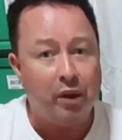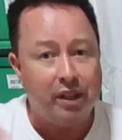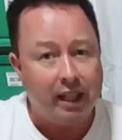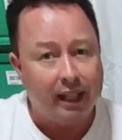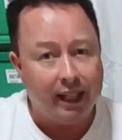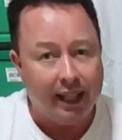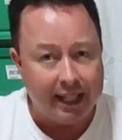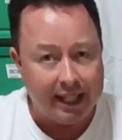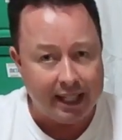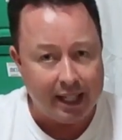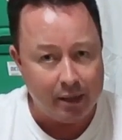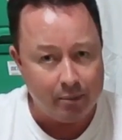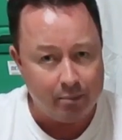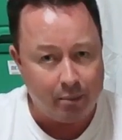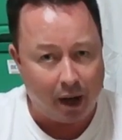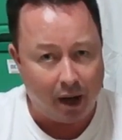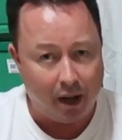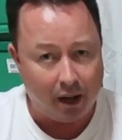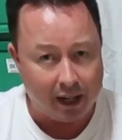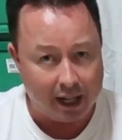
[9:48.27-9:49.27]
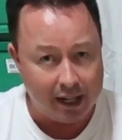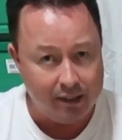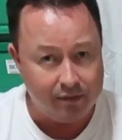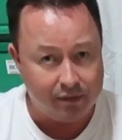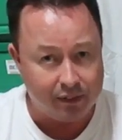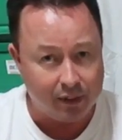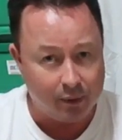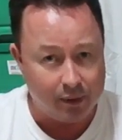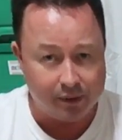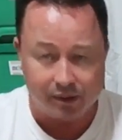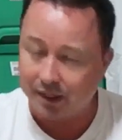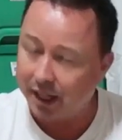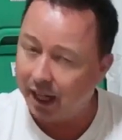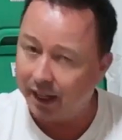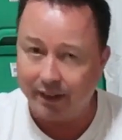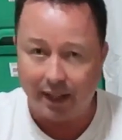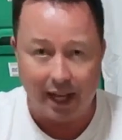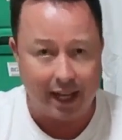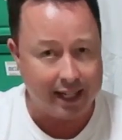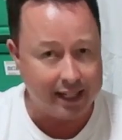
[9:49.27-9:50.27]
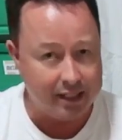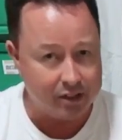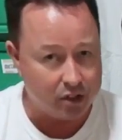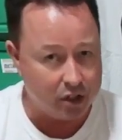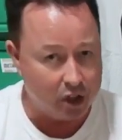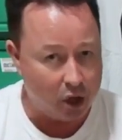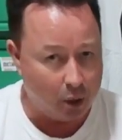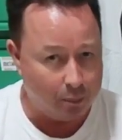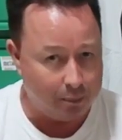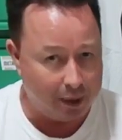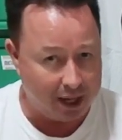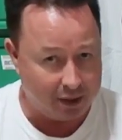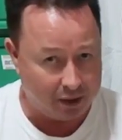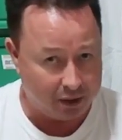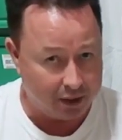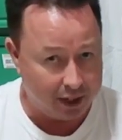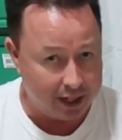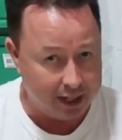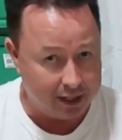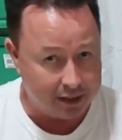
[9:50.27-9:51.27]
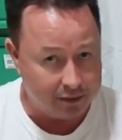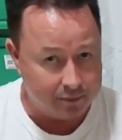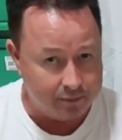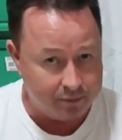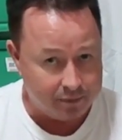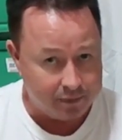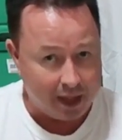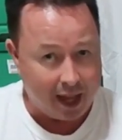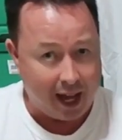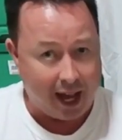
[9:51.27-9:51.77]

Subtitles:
with a Linkin Park influence, and that is no bad thing.